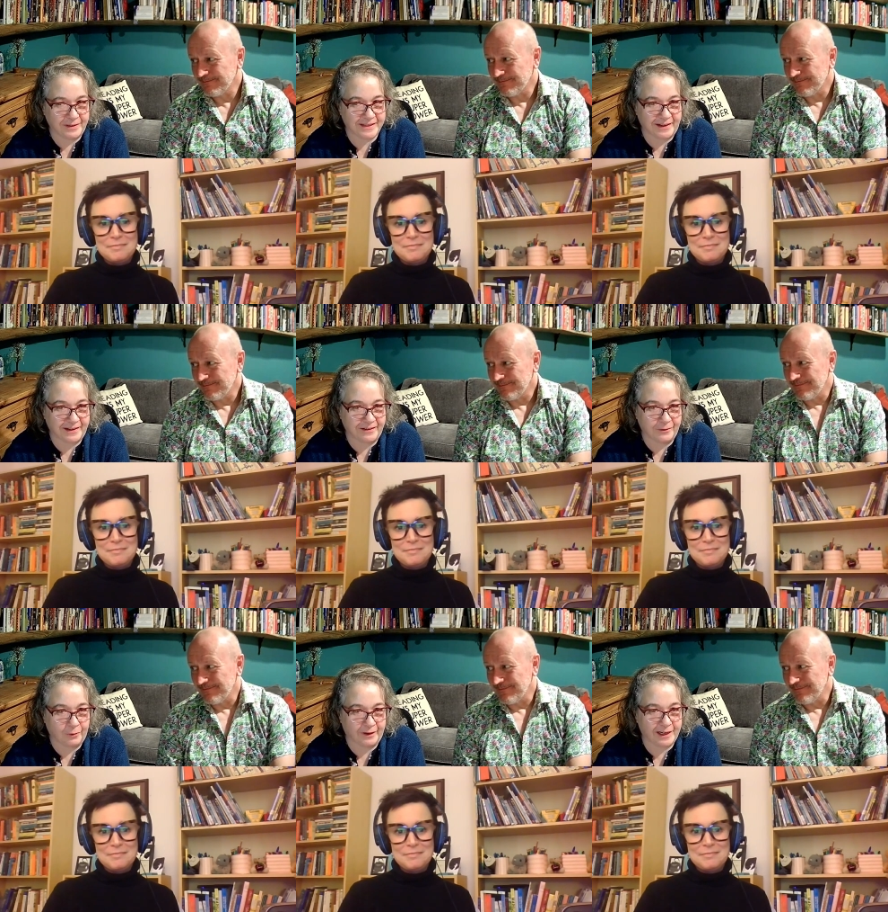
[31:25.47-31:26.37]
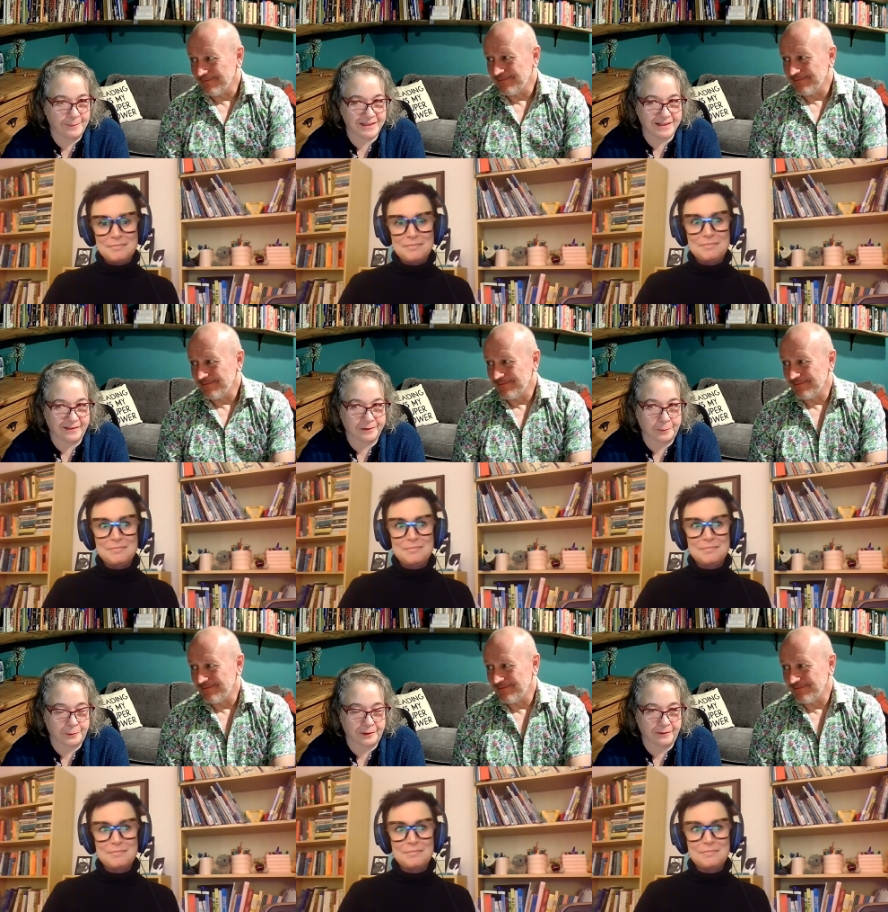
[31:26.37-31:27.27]
Speaker 1: site or came into the
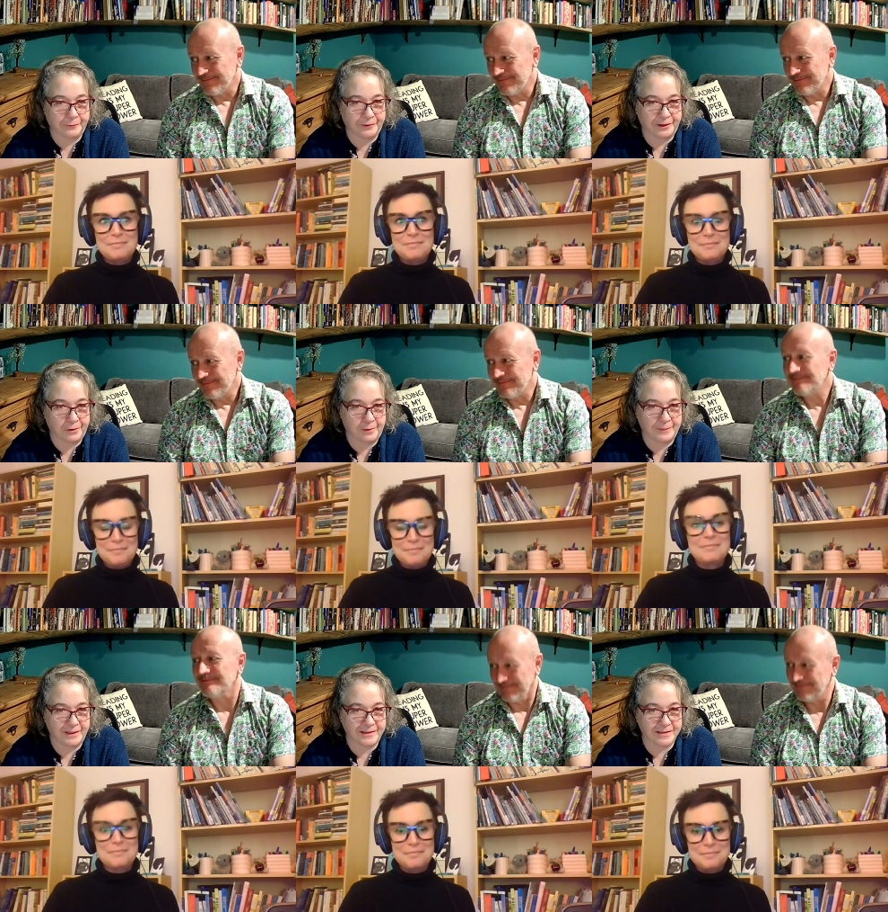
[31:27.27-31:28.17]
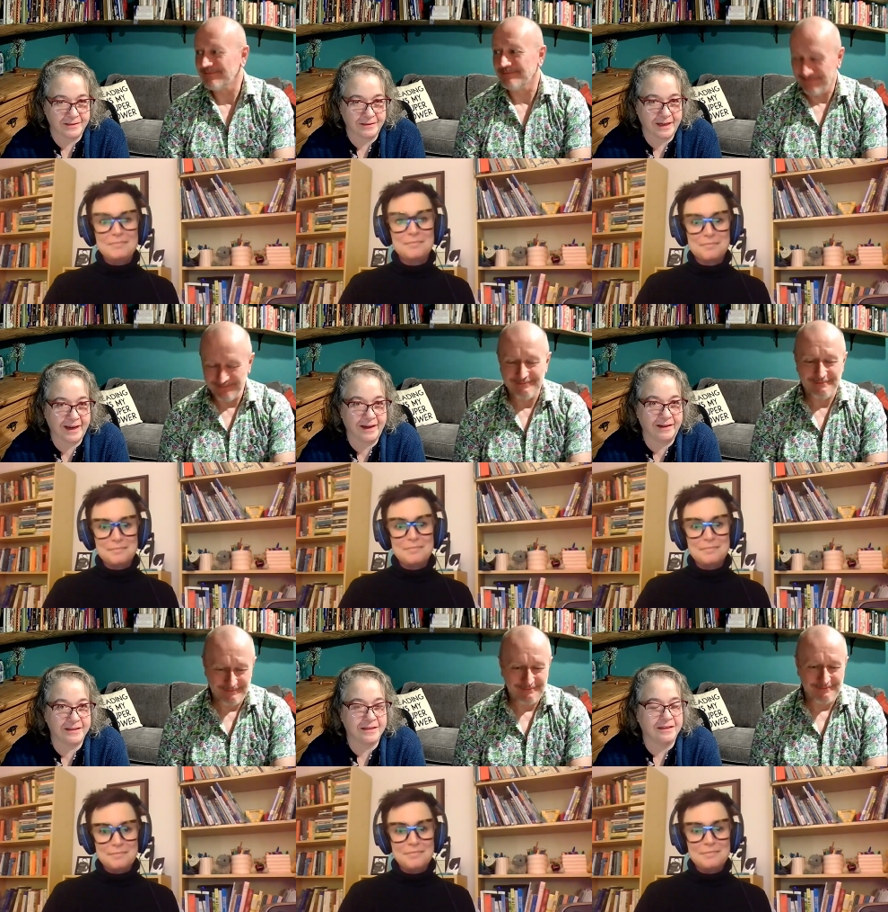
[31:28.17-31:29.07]
library learning commons. Mm.
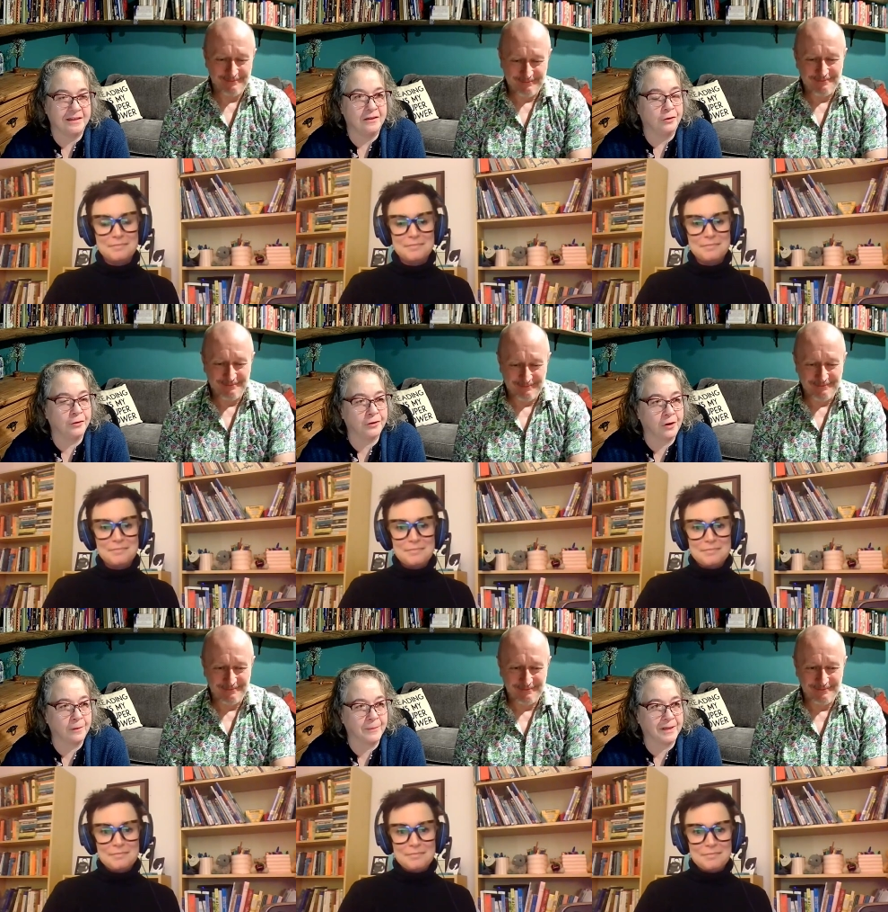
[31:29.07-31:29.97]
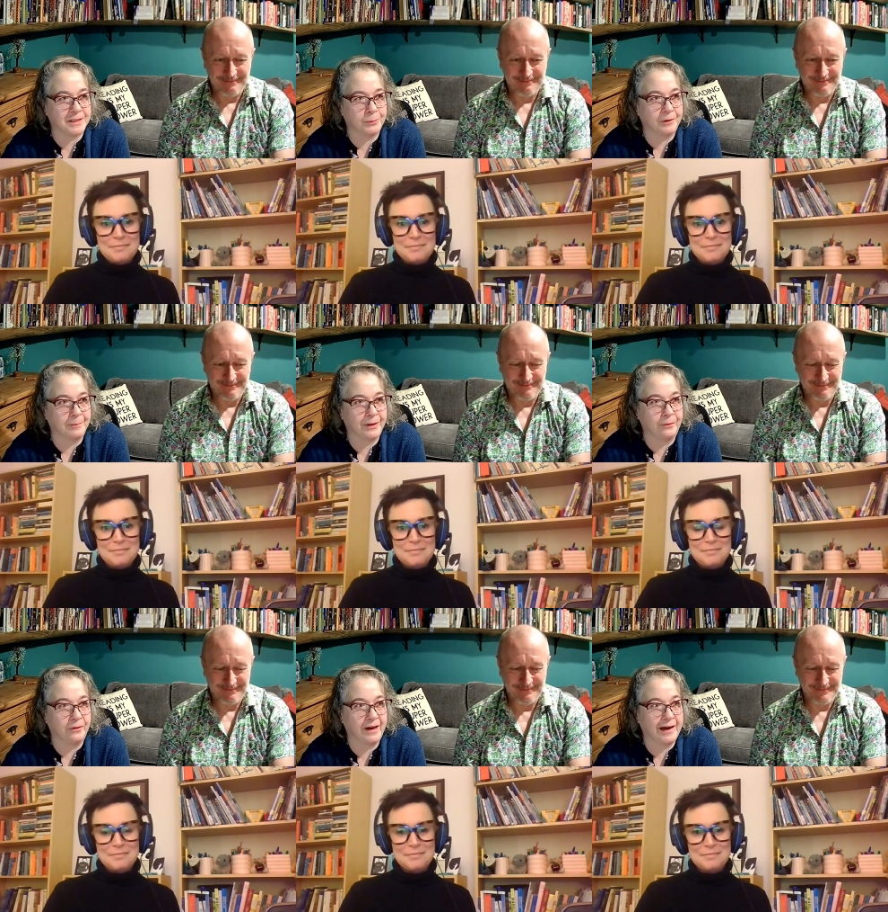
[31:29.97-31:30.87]
And her comments were
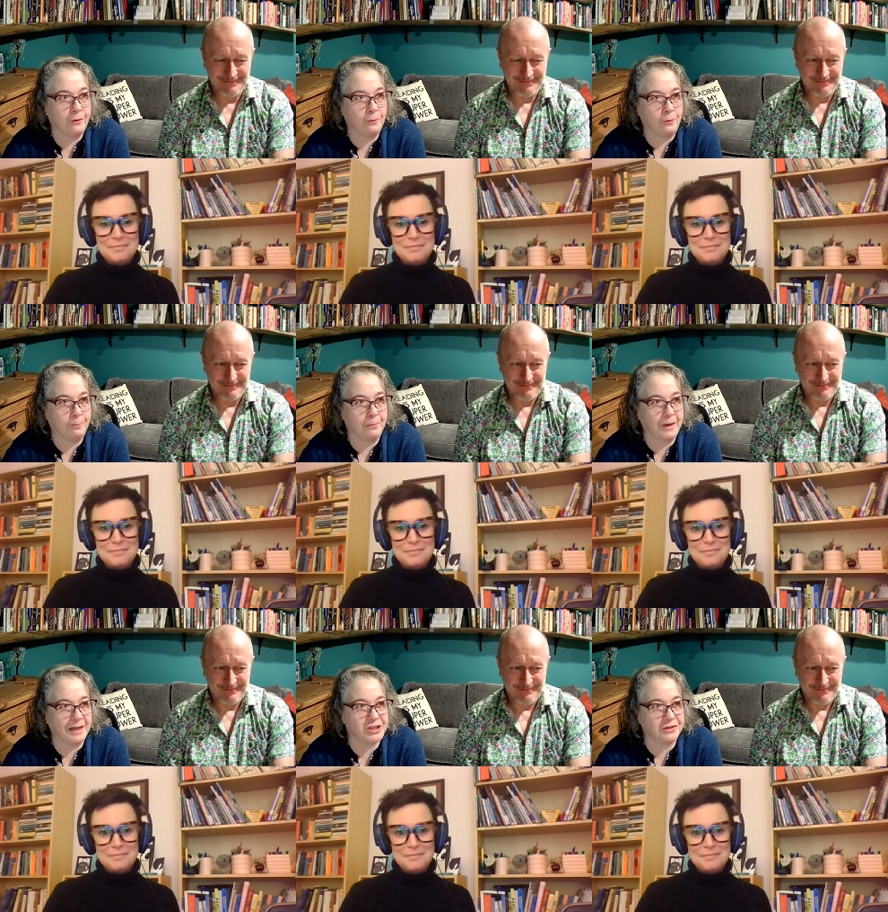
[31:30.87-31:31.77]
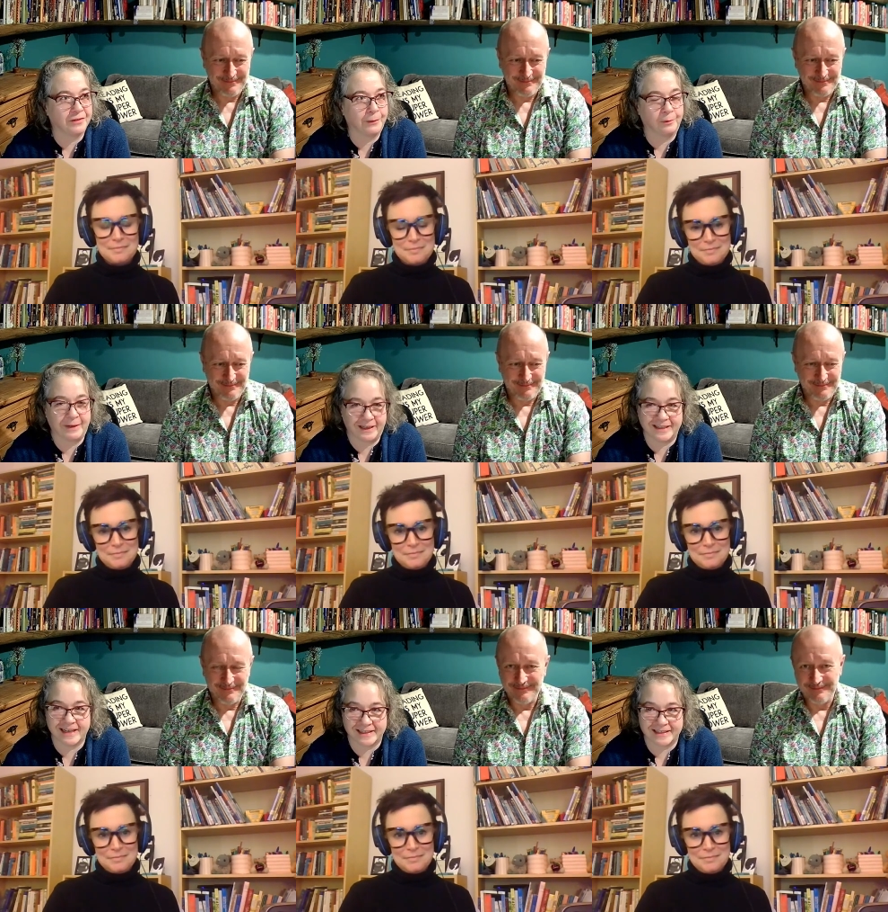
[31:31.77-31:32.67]
about how much they were beta
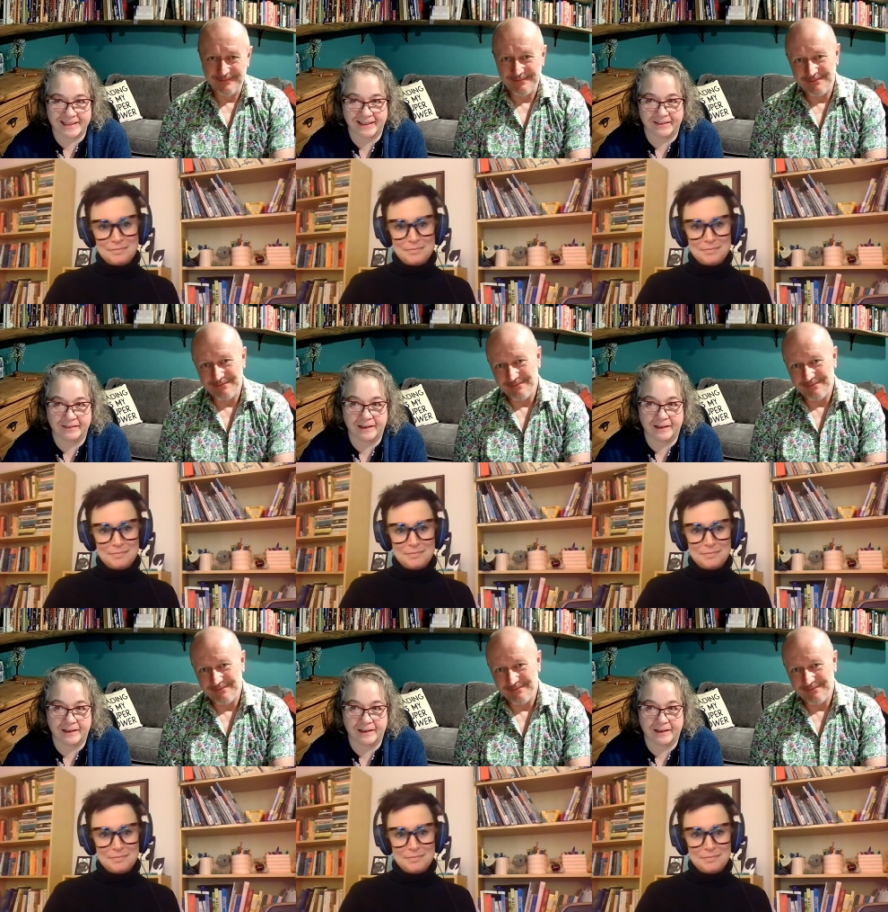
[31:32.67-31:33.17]
testing the